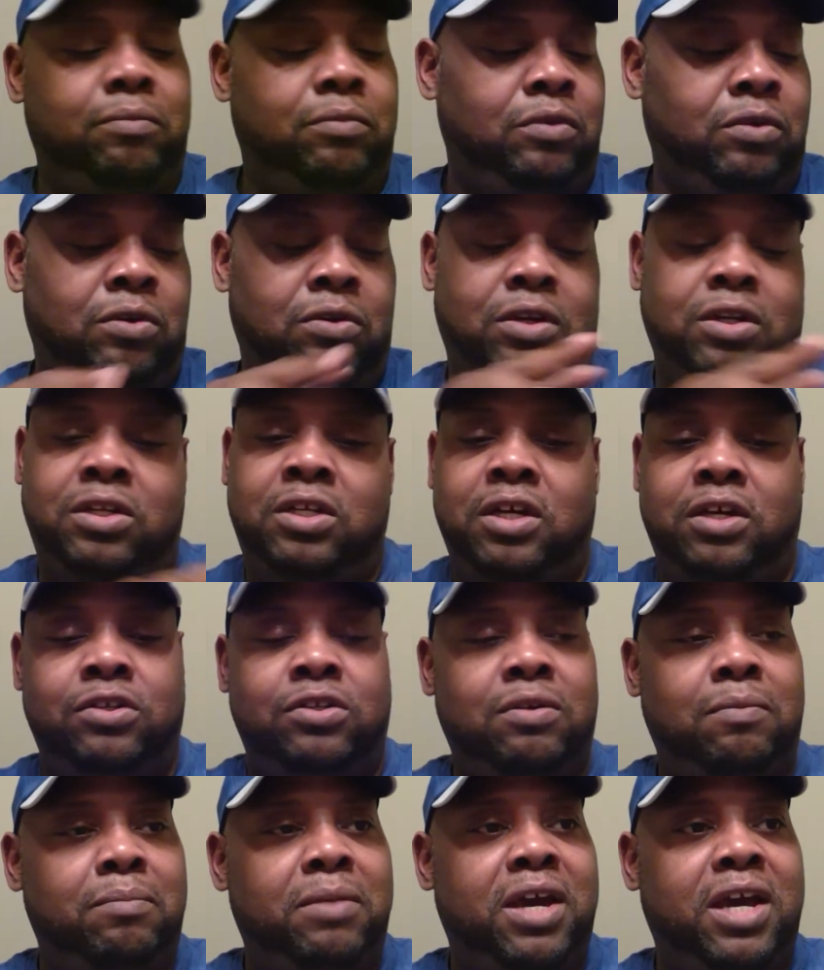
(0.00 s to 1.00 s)
You could
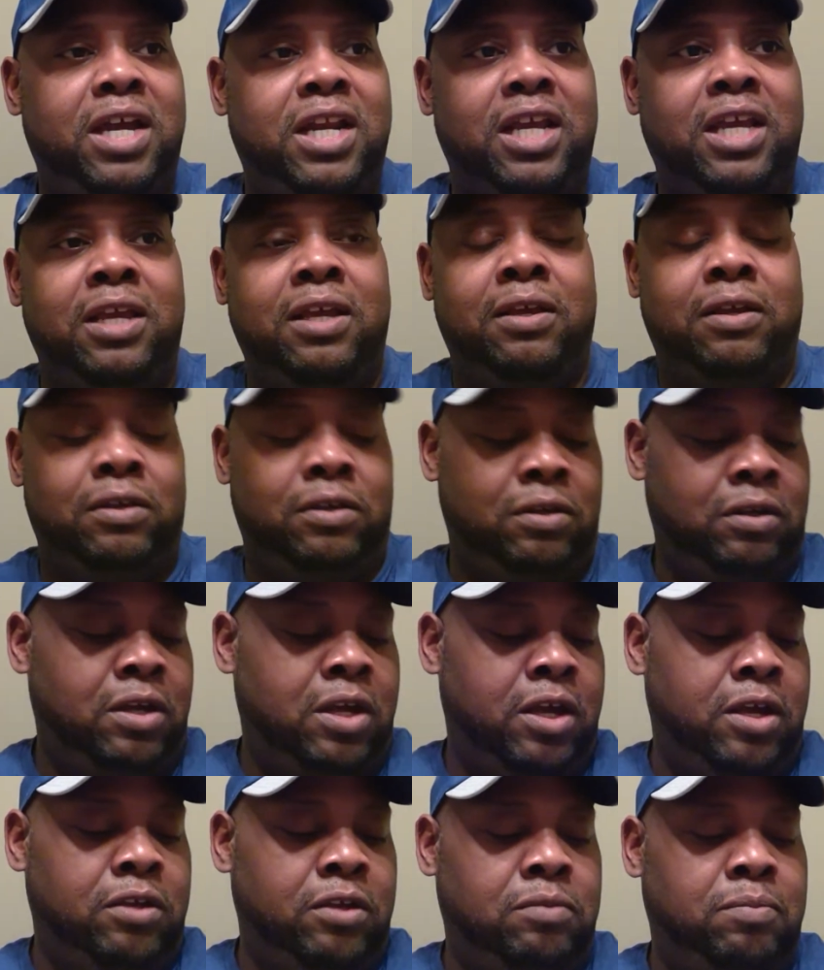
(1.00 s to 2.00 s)
touch somebody,
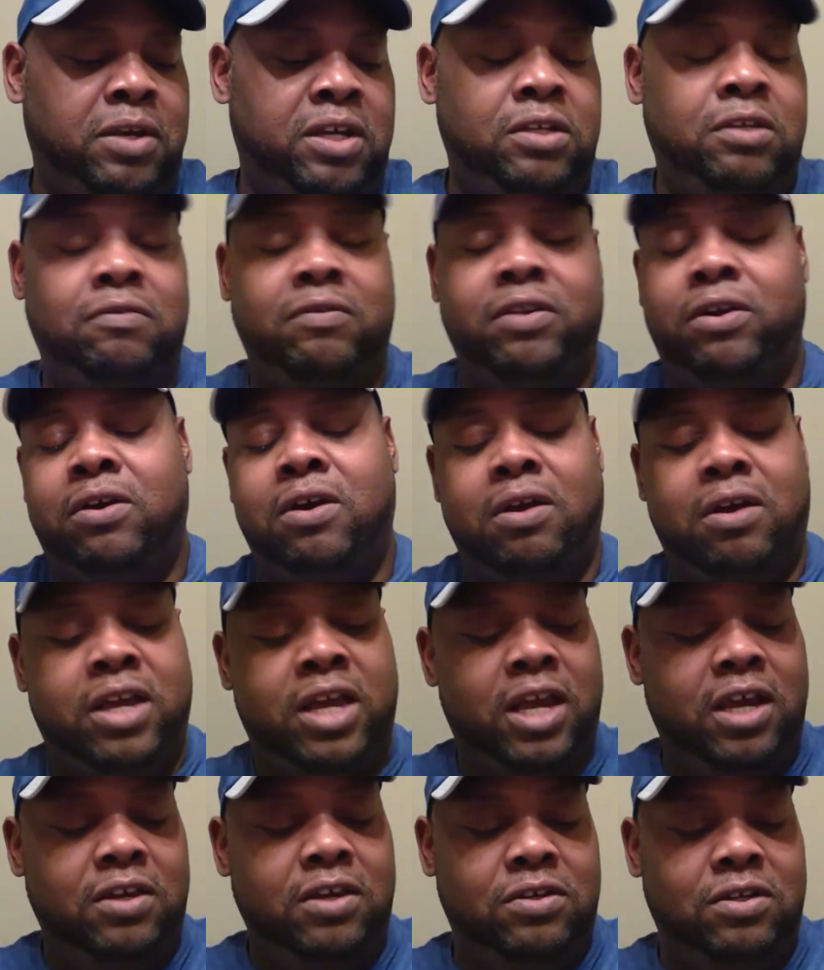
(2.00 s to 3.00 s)
especially if they're
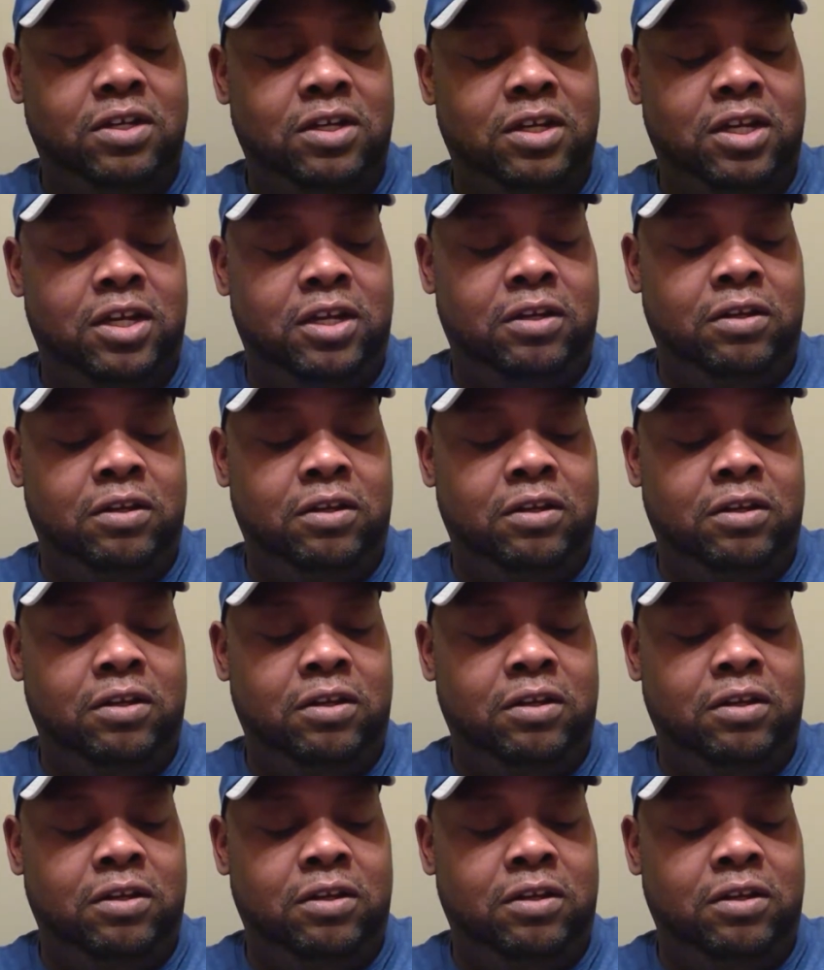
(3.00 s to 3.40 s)
Caucasian,